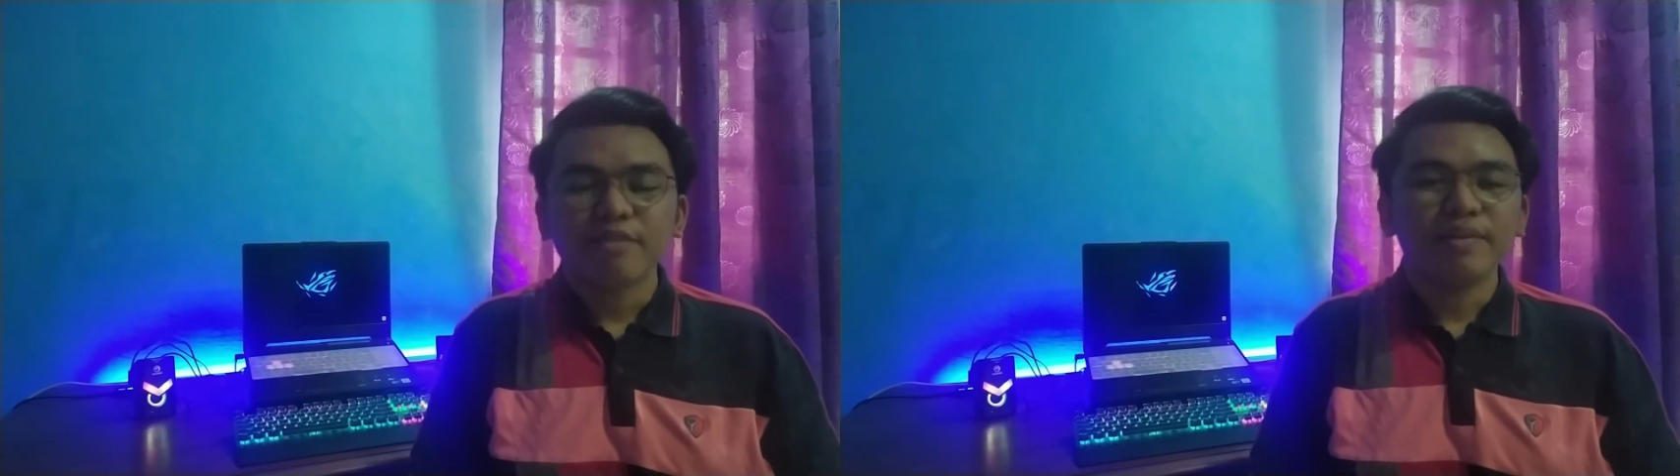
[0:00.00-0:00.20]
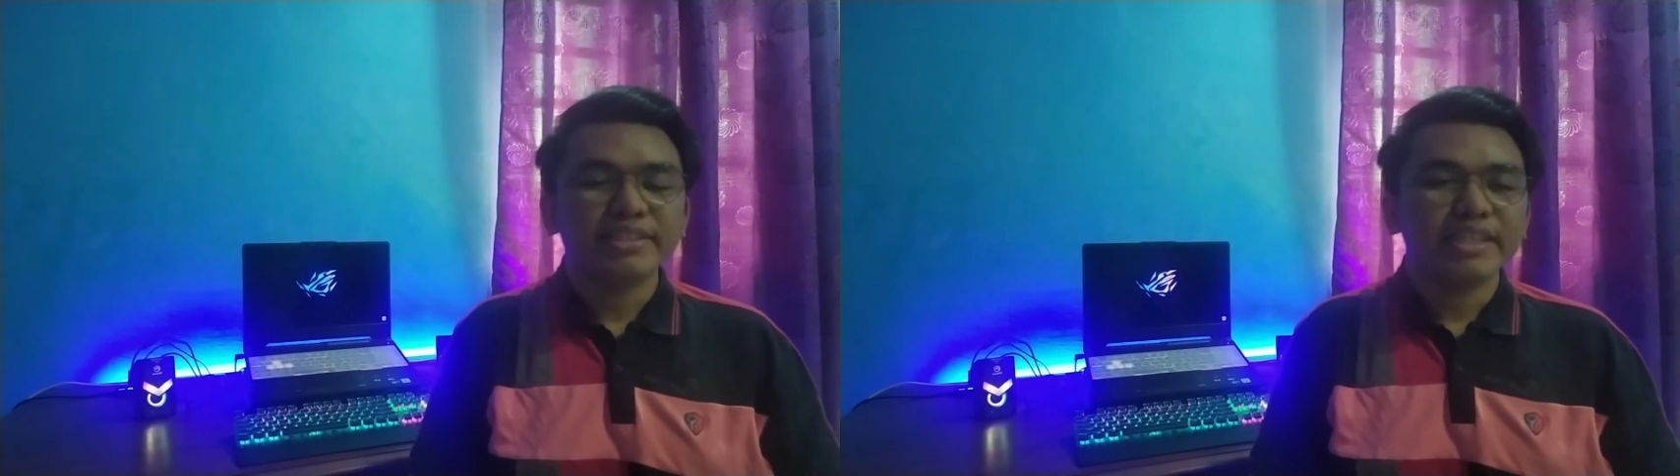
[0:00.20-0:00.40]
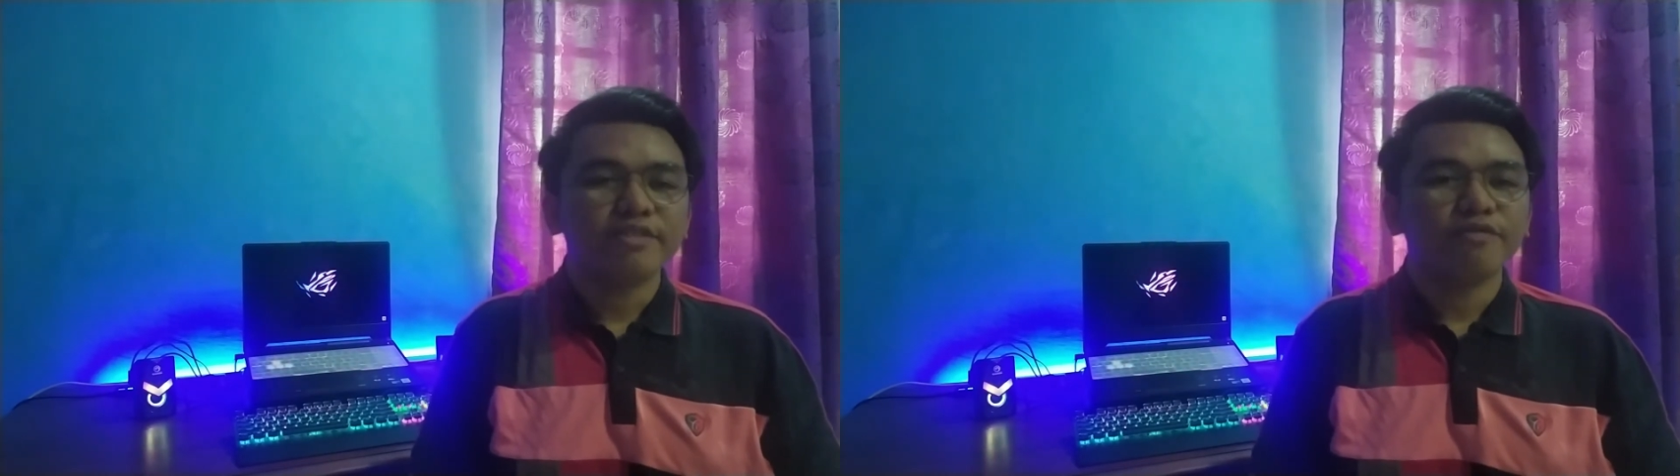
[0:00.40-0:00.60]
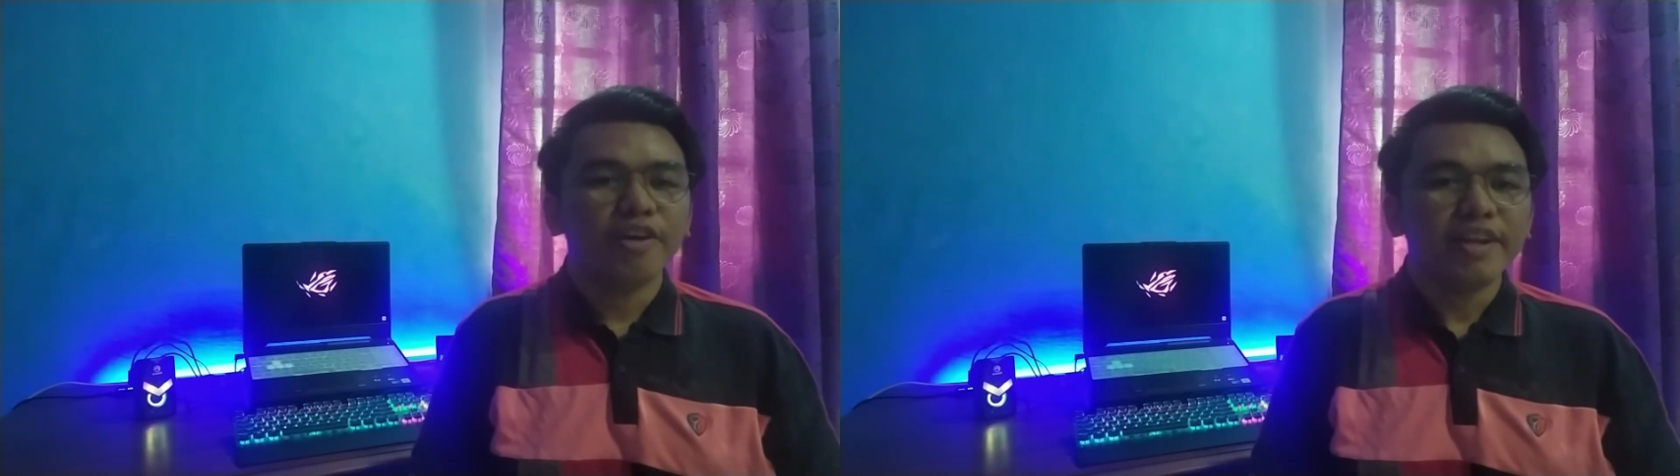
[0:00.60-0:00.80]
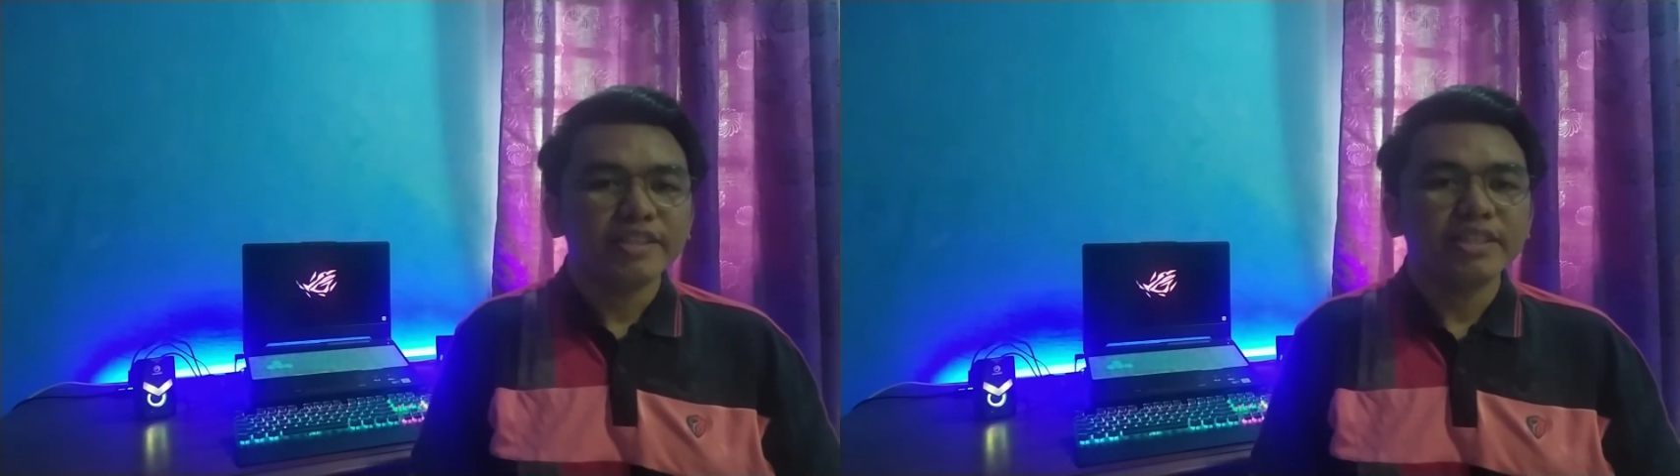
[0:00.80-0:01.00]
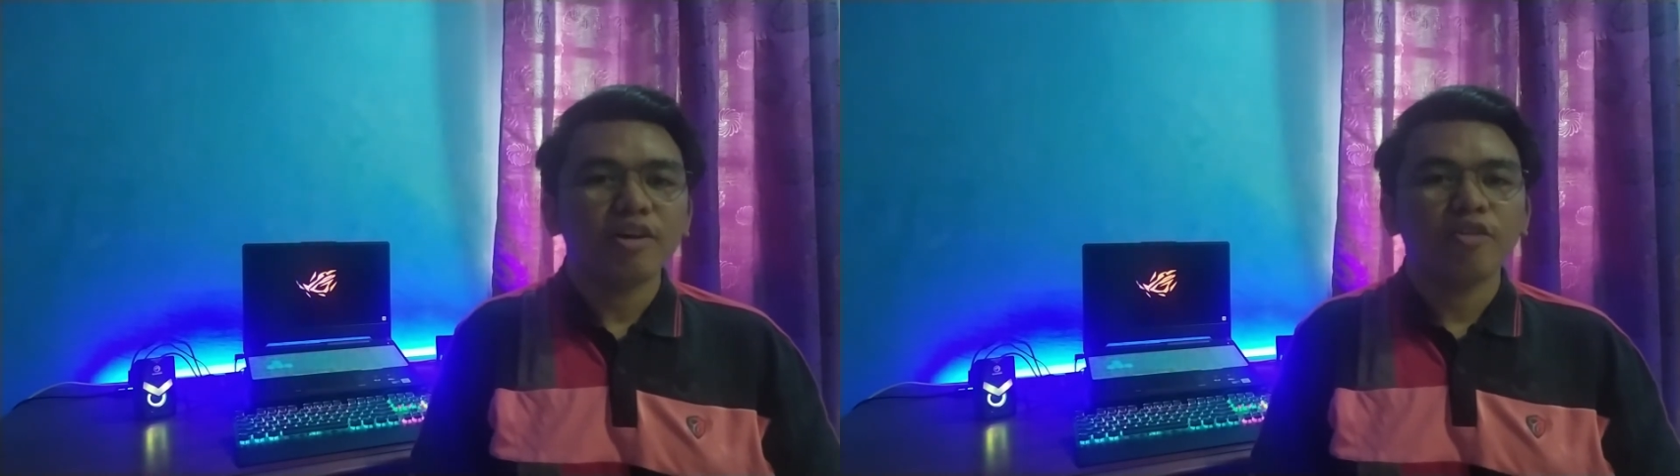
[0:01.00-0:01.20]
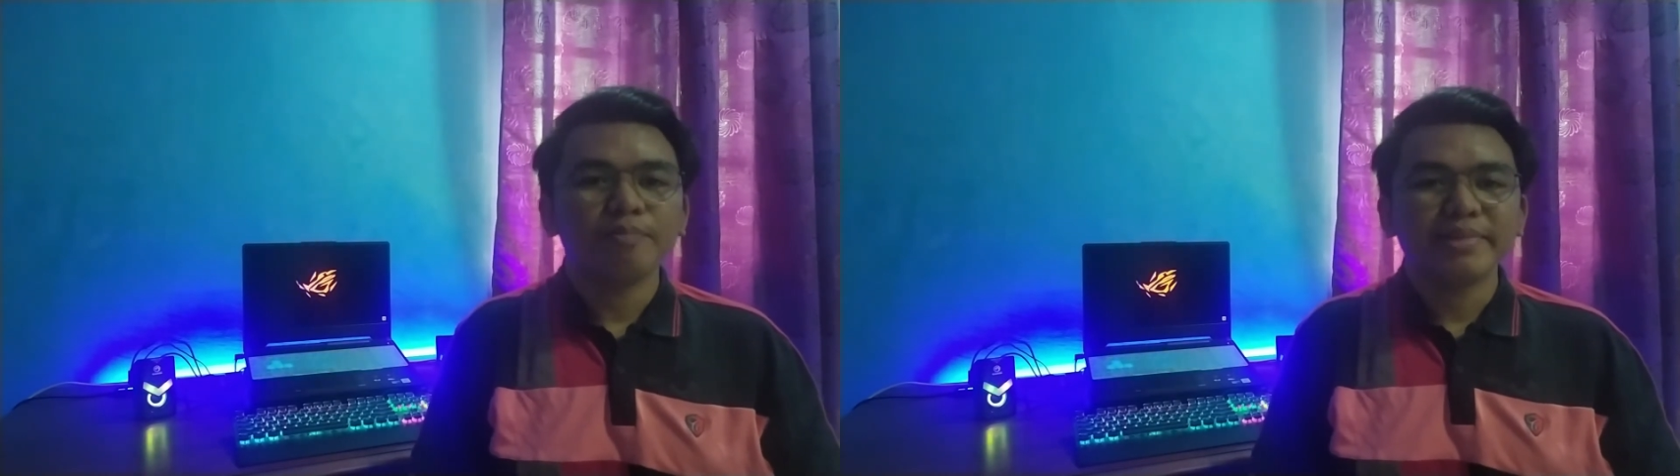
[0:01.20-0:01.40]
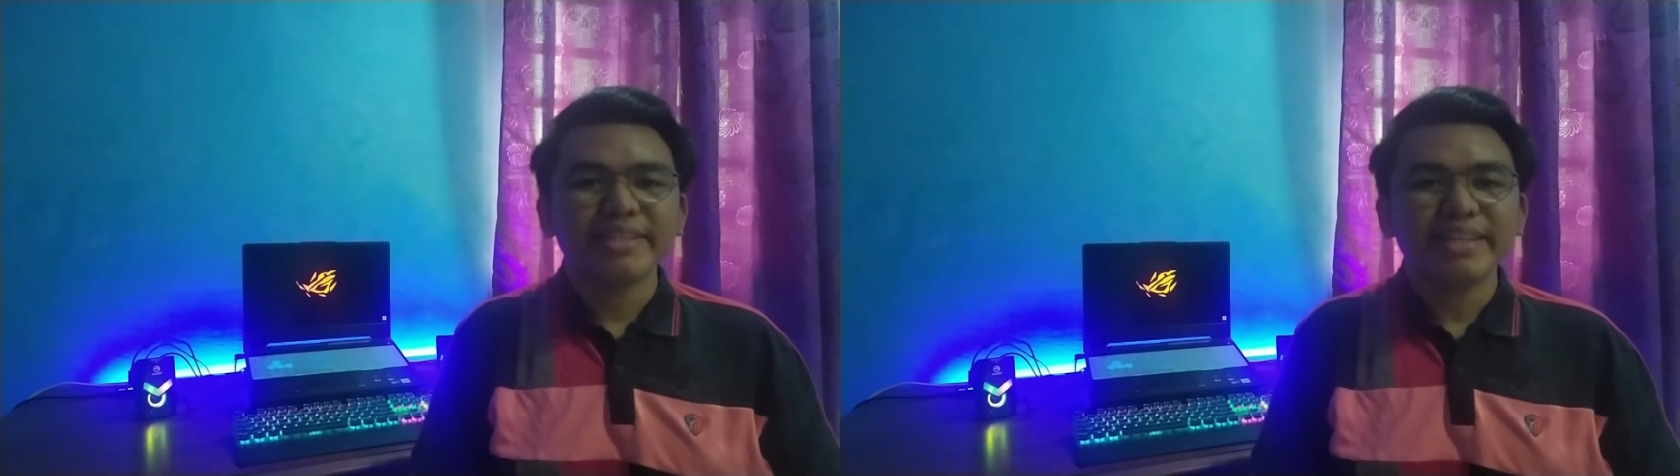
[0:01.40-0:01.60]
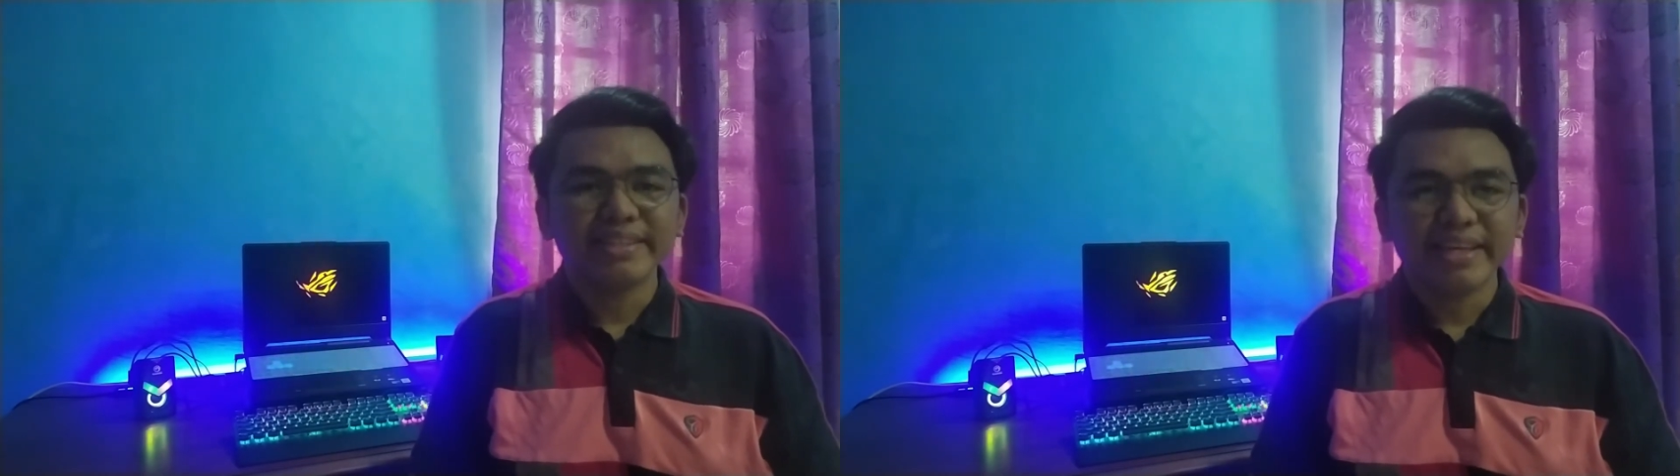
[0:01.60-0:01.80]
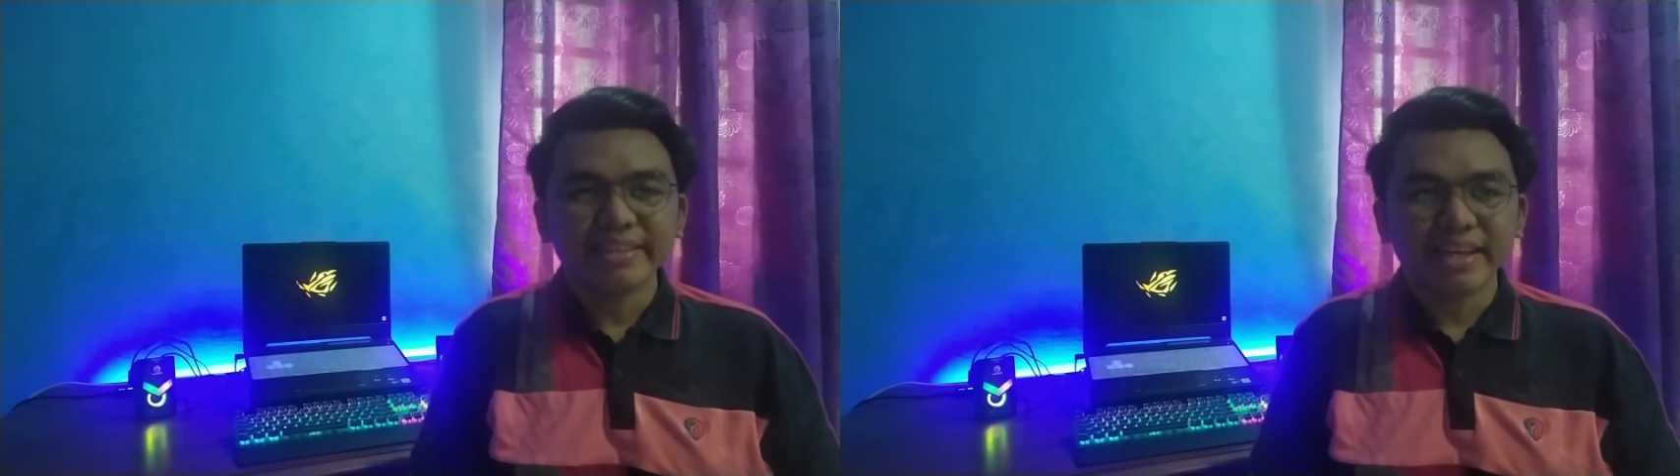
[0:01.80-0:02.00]
which is violation of personal
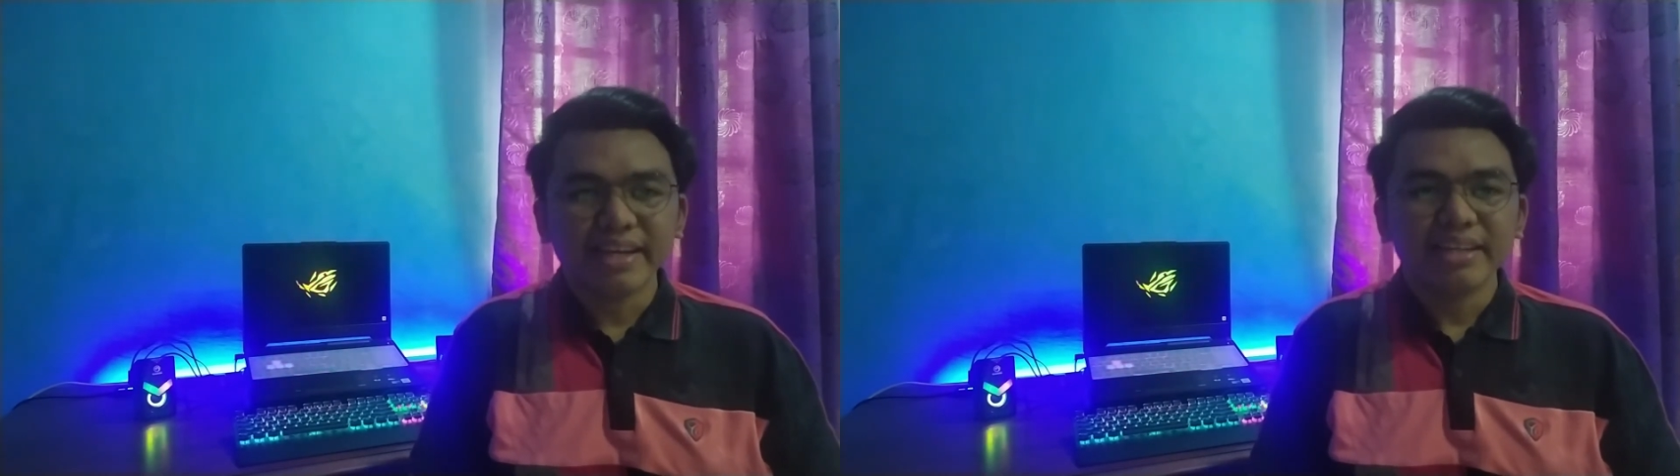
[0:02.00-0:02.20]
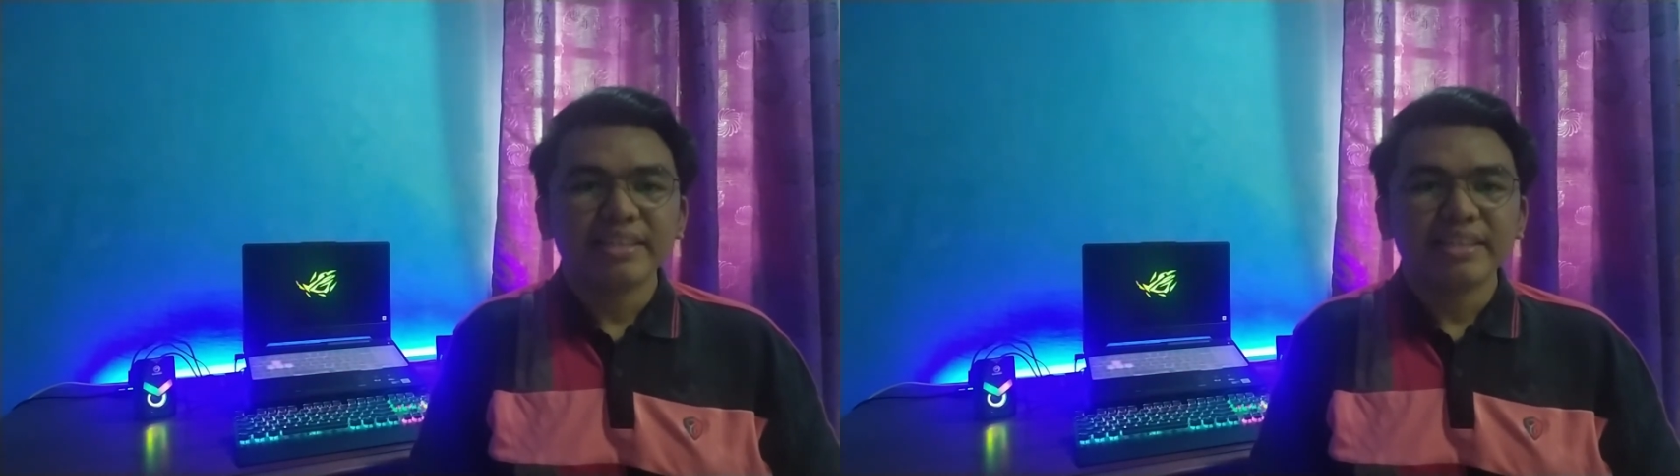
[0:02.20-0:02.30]
data,